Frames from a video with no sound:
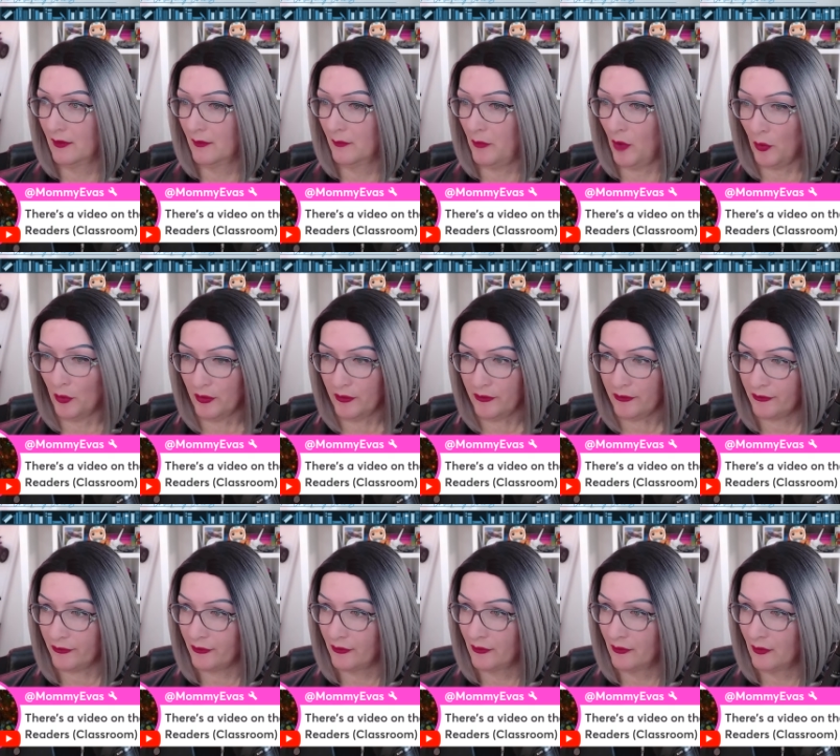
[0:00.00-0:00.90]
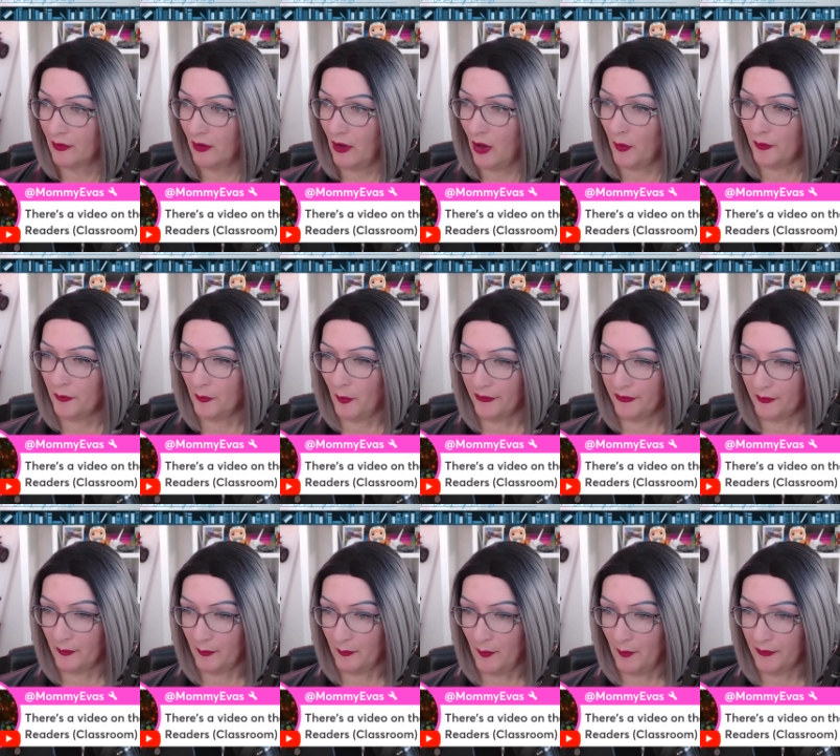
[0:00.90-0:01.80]
Bonus. Oh,
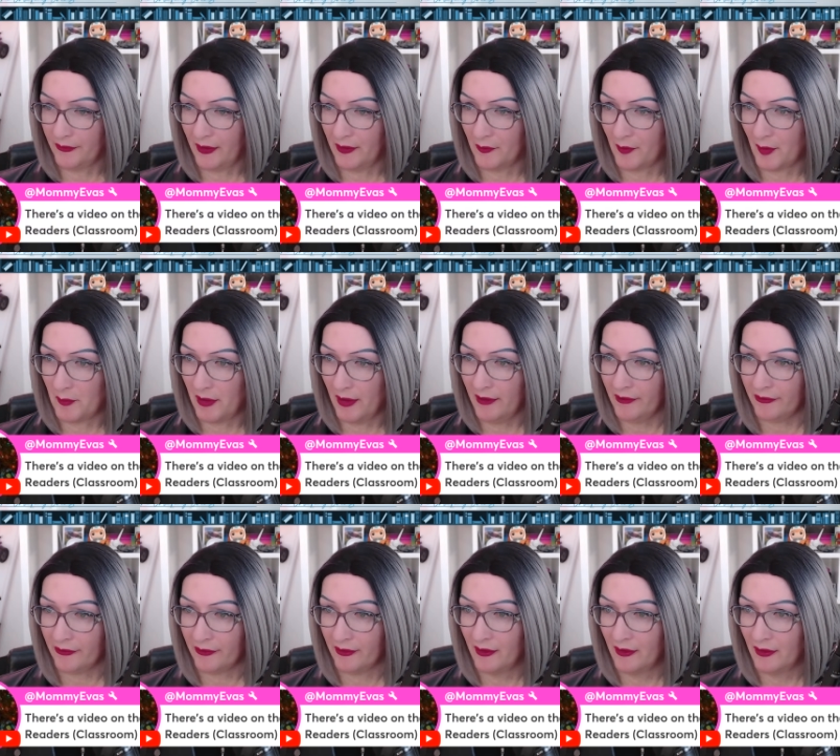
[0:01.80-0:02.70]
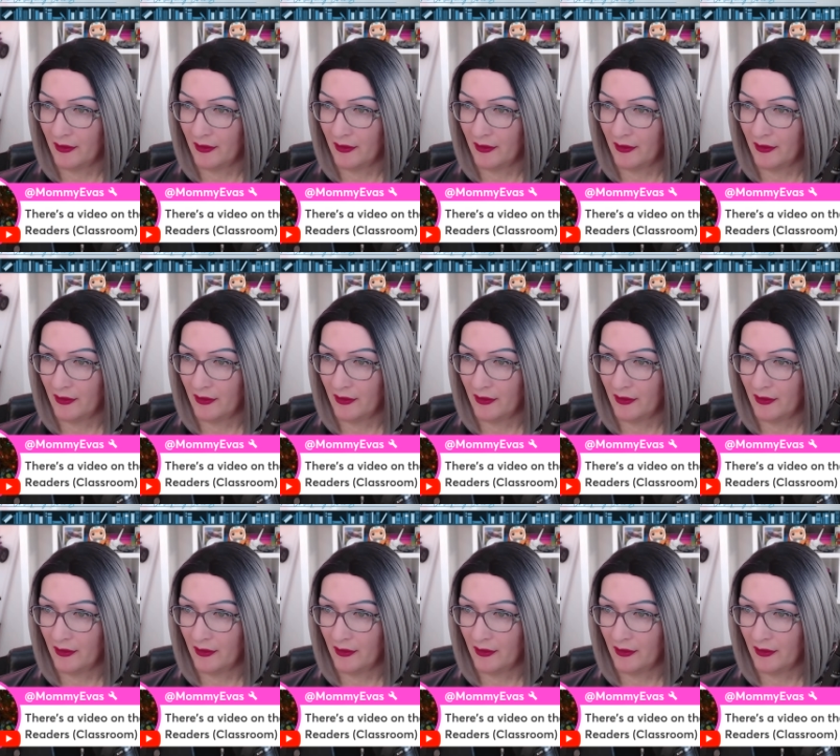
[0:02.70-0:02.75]
was I in the right place?